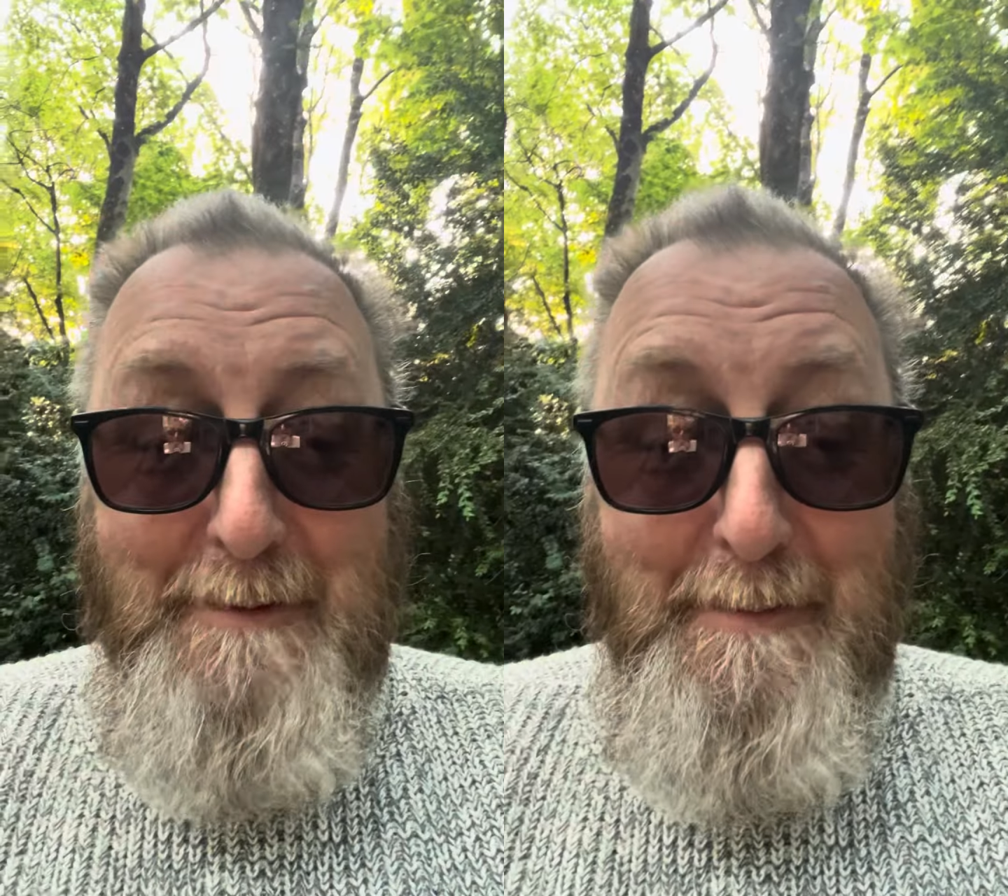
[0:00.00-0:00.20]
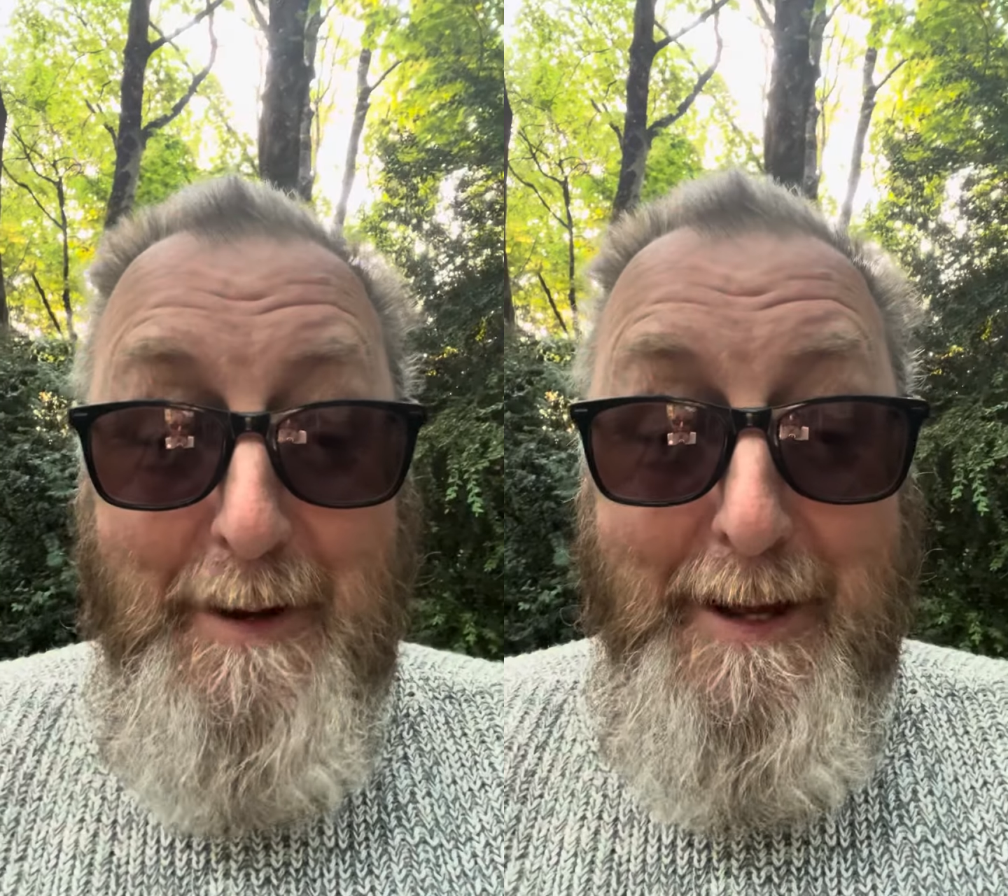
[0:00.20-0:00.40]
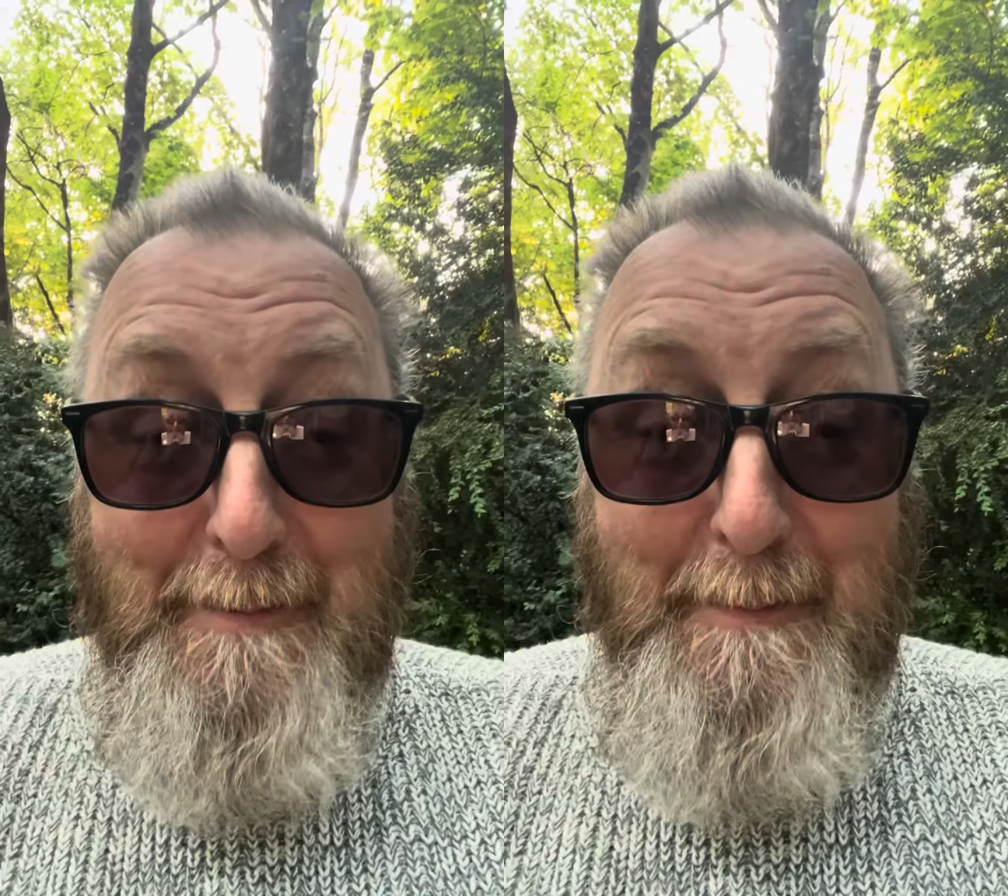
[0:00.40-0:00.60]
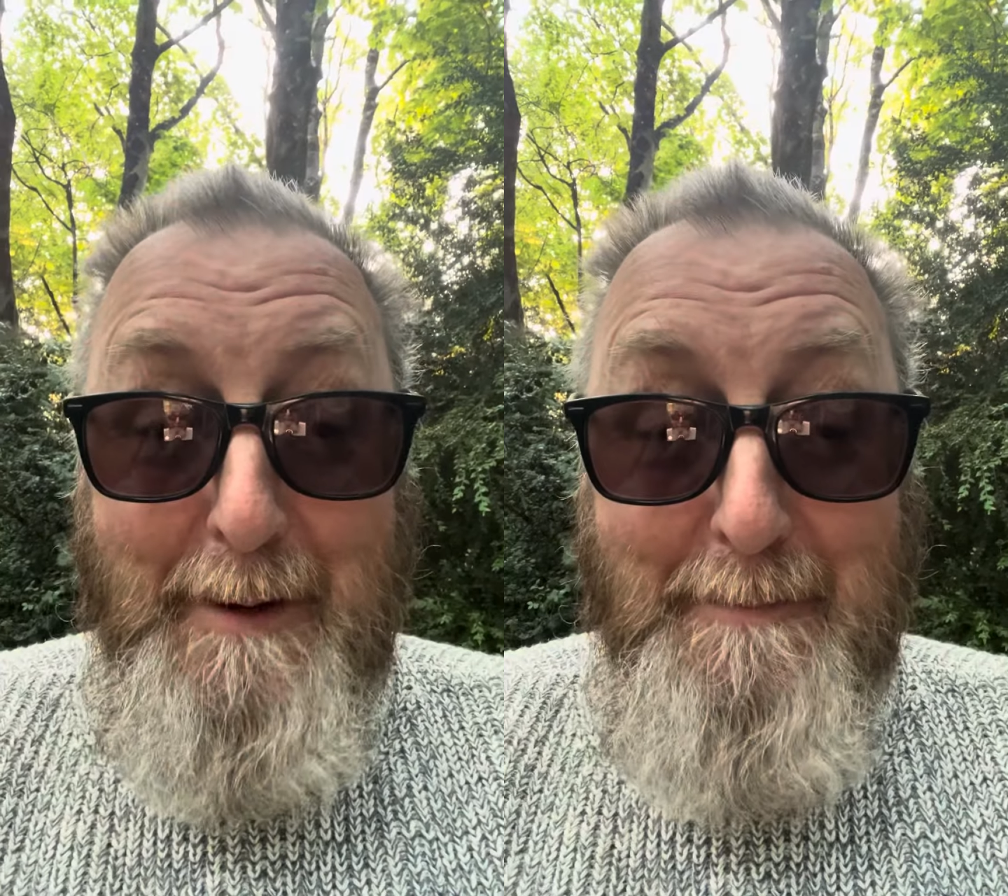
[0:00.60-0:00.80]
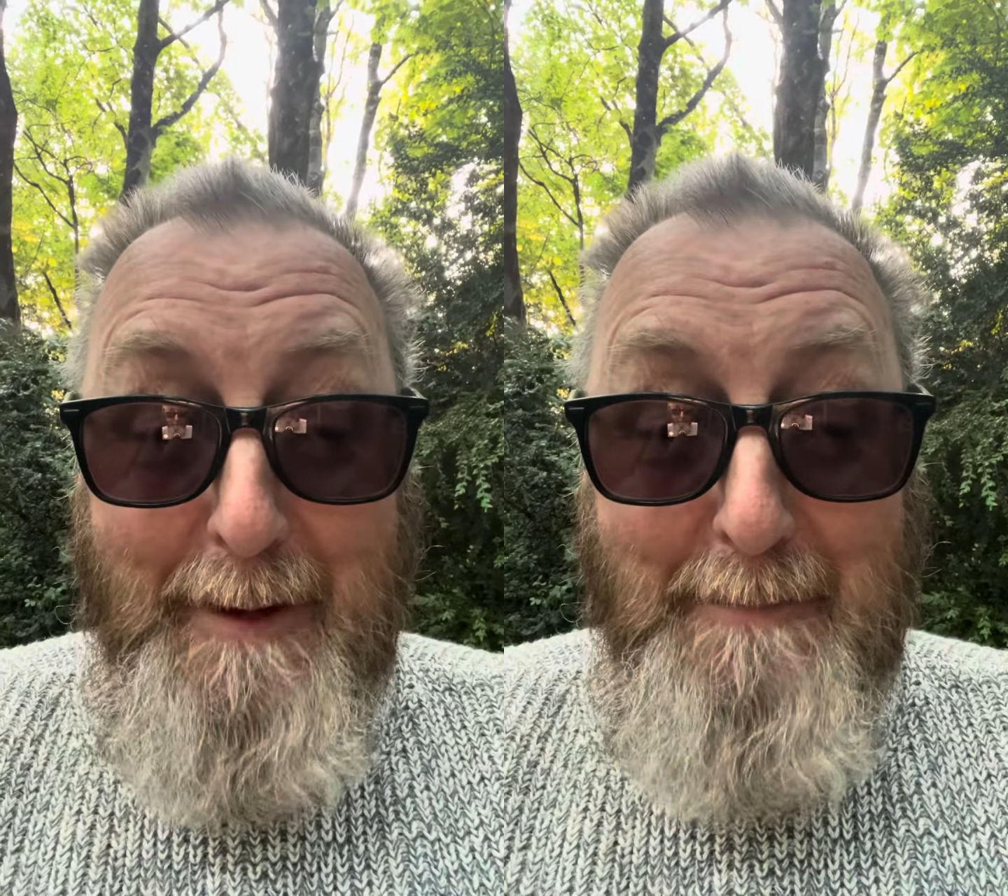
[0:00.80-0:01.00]
bye-bye, bye-bye,
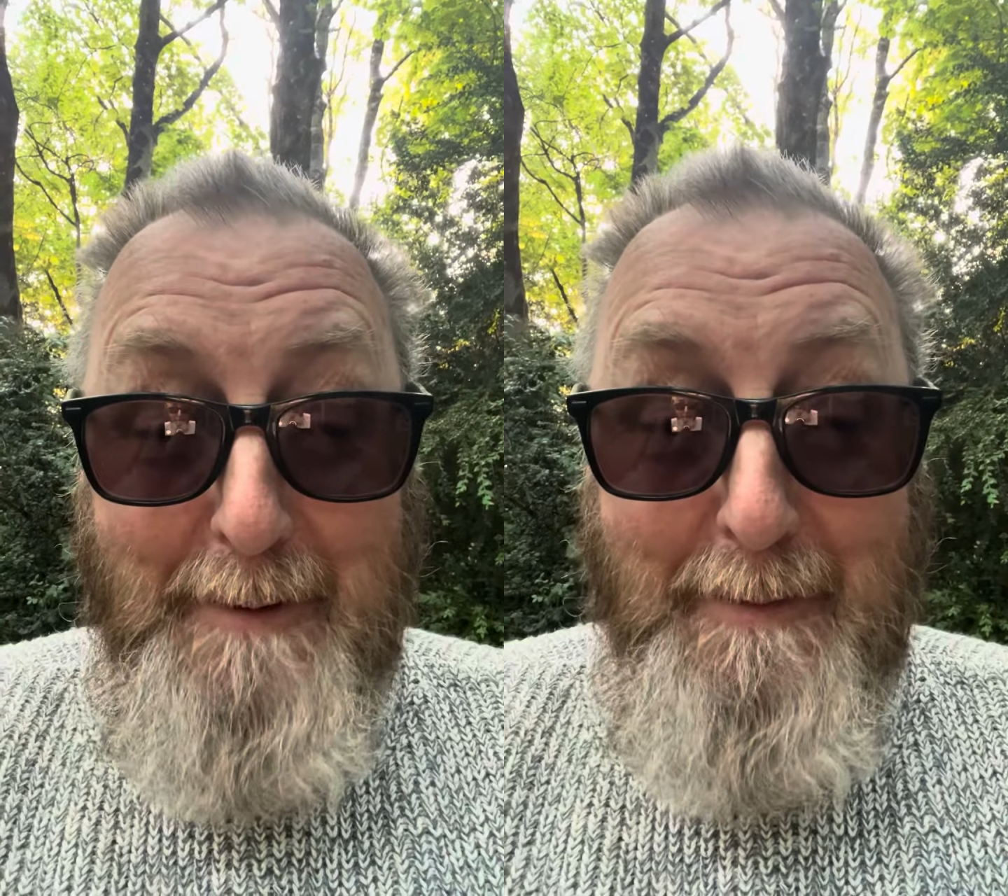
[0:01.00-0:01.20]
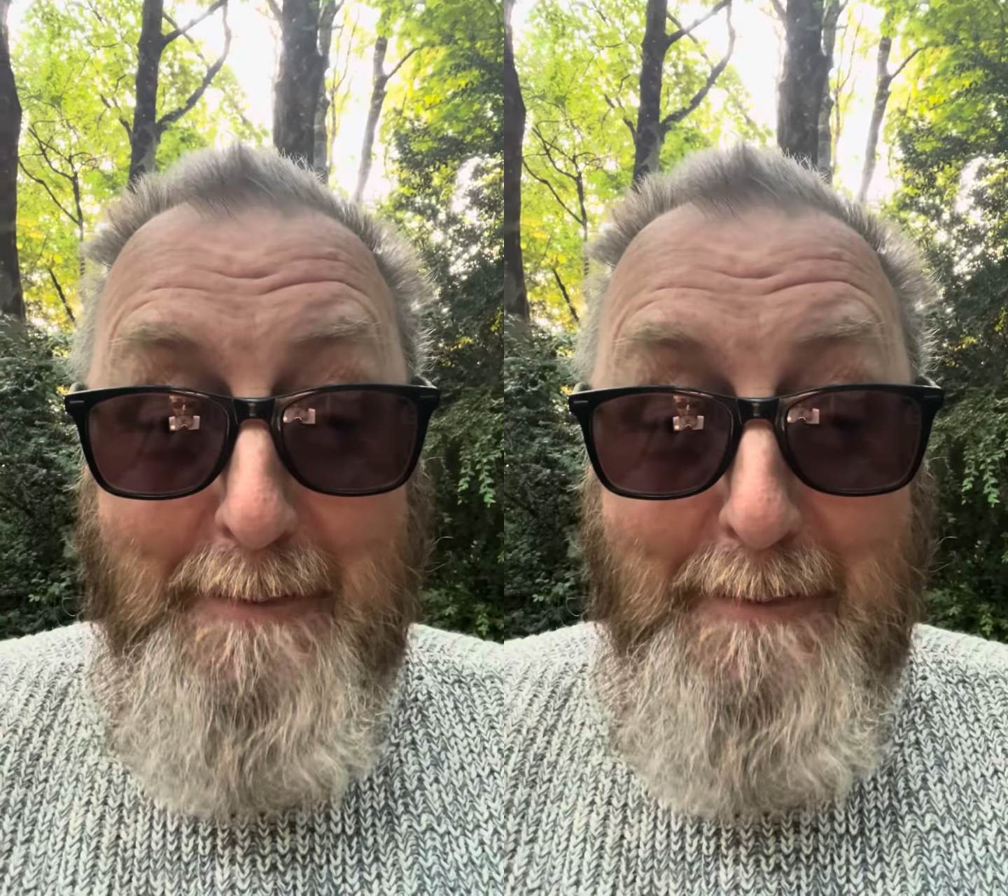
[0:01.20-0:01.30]
bye-bye, bye-bye,